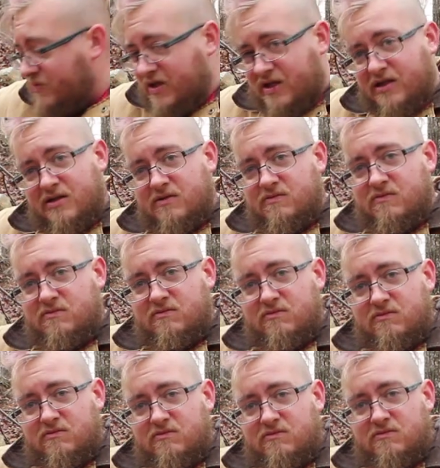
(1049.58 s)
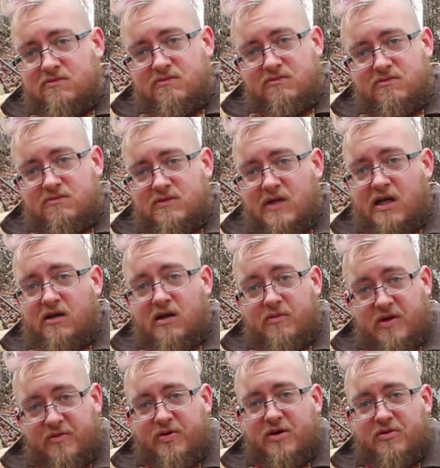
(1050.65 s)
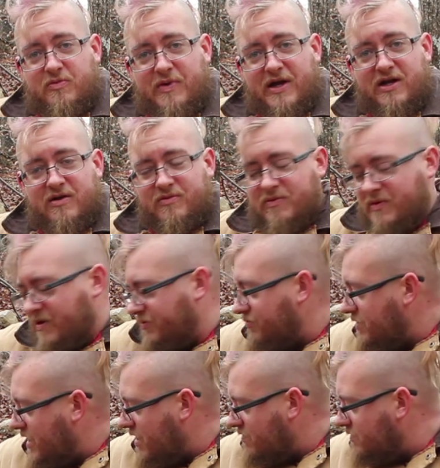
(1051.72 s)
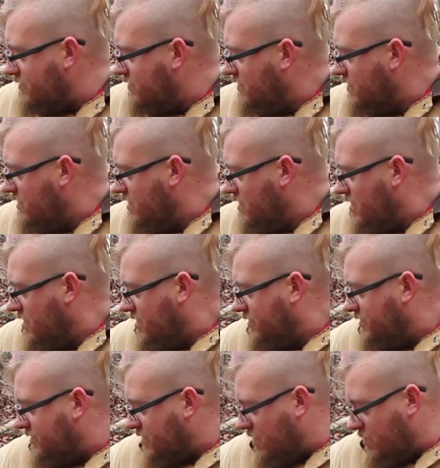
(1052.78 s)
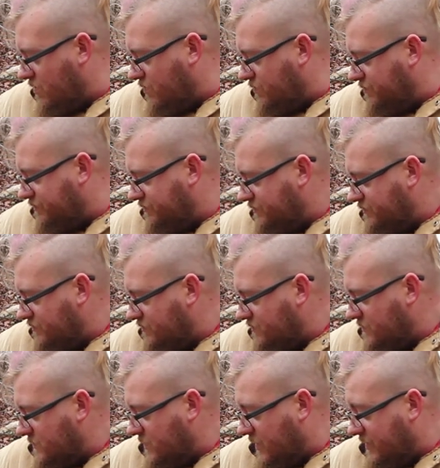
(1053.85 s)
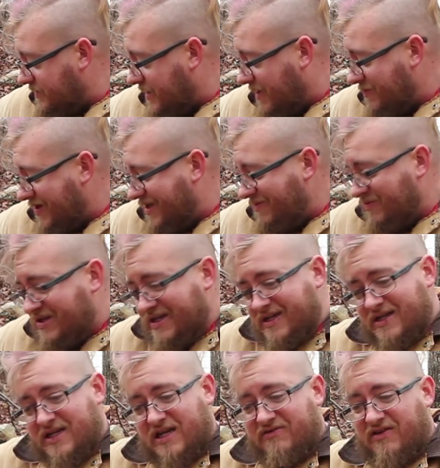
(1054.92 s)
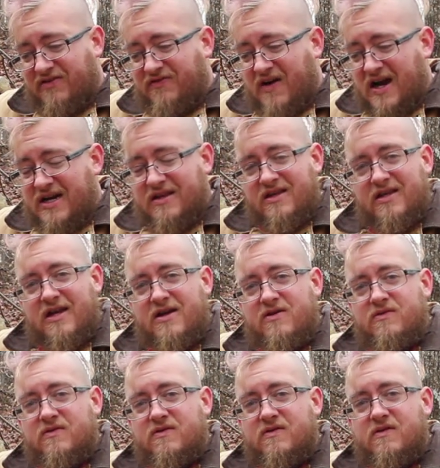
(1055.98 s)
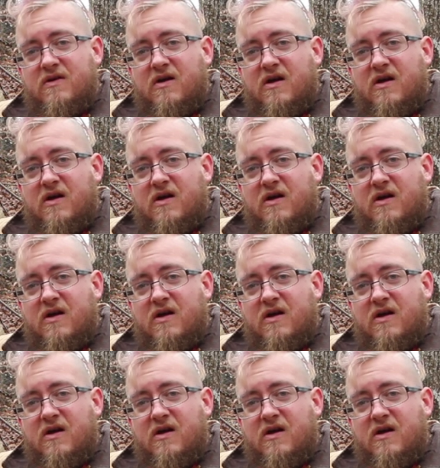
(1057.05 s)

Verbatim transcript: thinking, hell, I might be able to back up about 3 hours. So, like I said, I'm going to keep digging. If I find anything else,